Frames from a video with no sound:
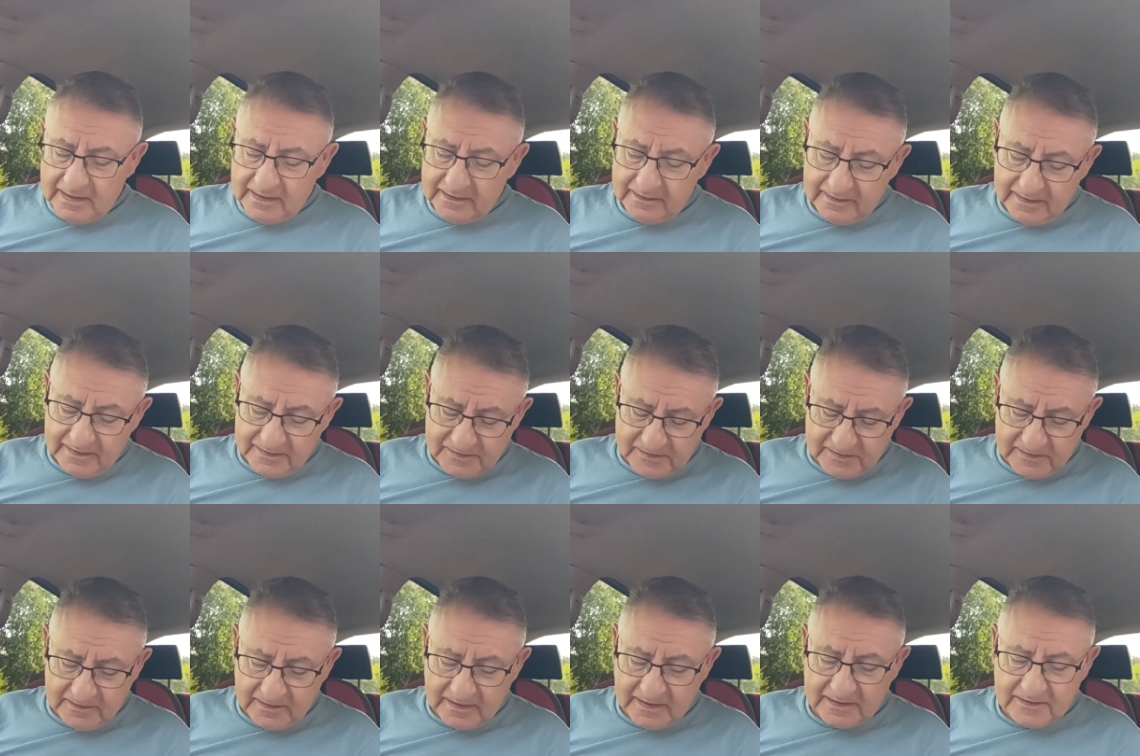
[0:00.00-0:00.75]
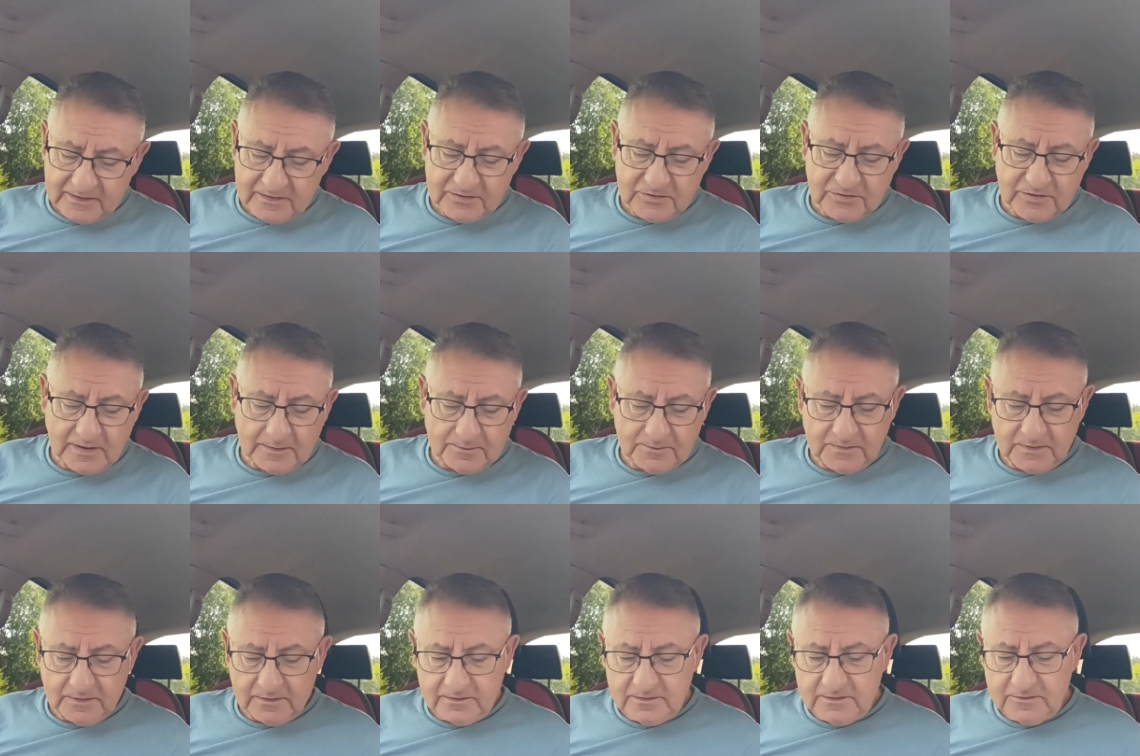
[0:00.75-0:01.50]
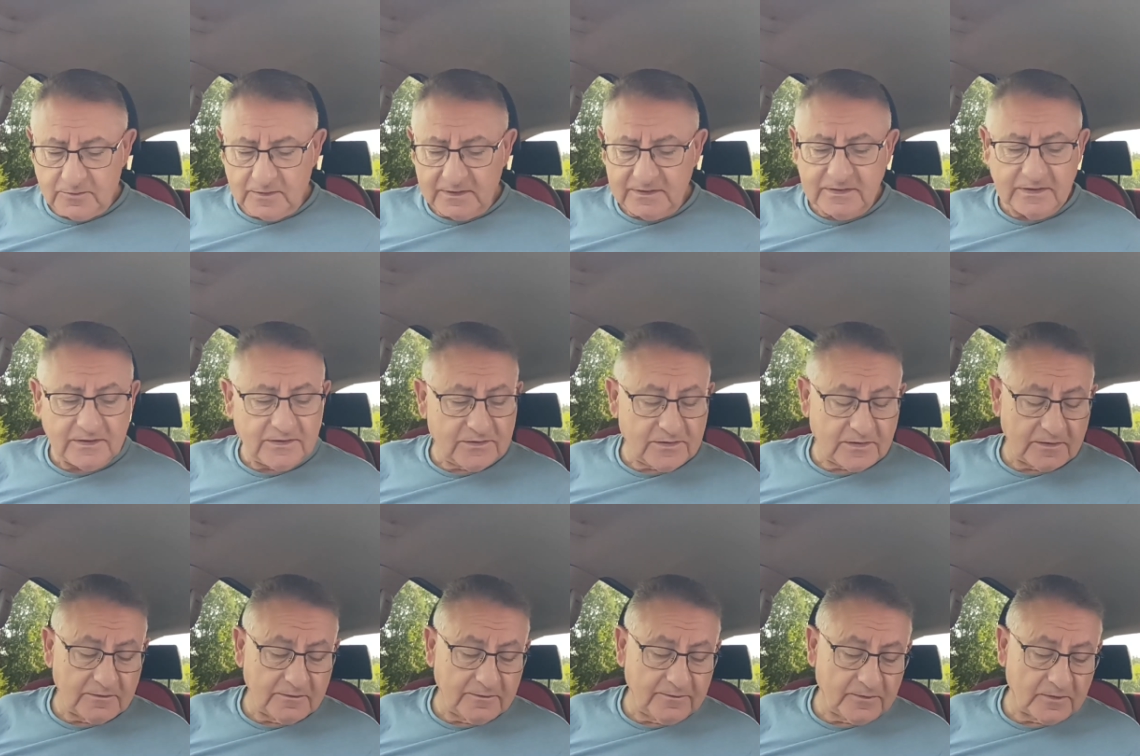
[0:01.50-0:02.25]
and that's in Acts chapter
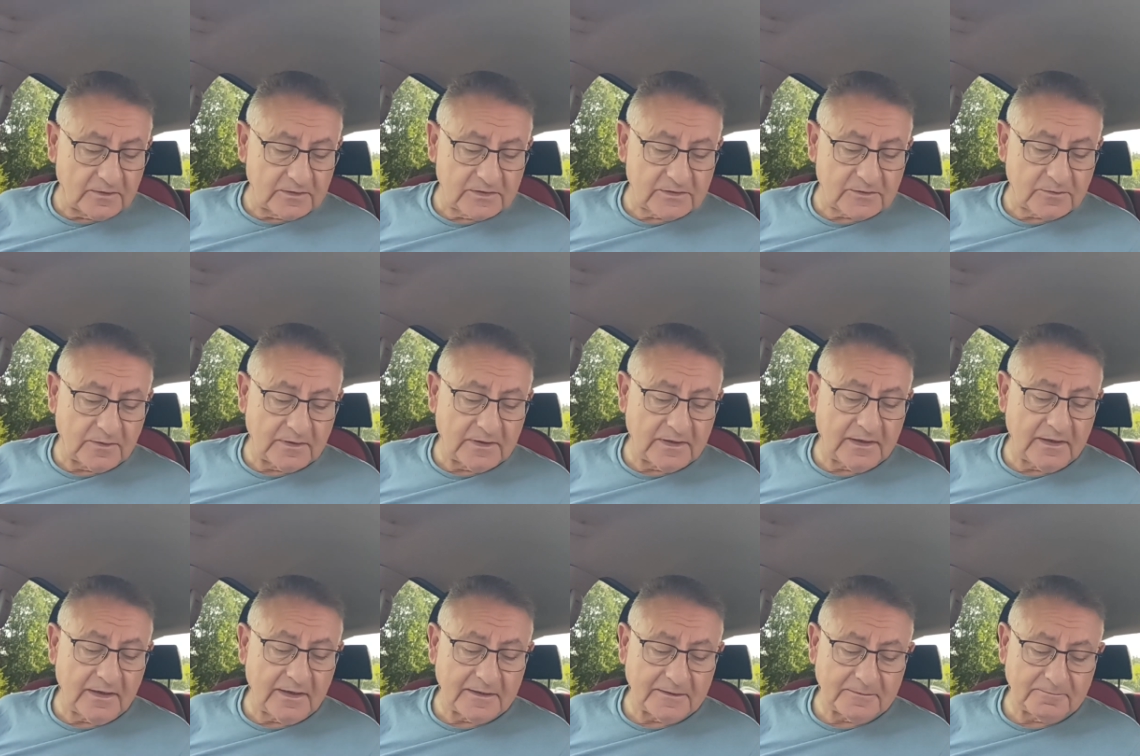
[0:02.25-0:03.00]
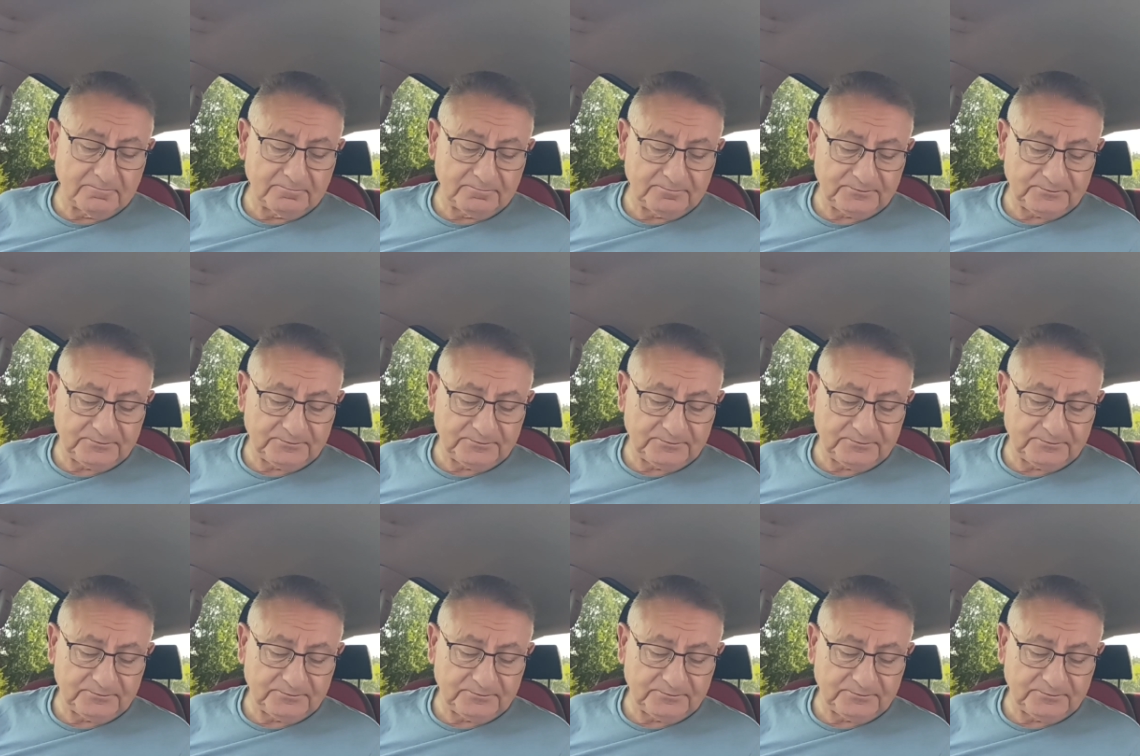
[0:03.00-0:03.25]
22, verse 28.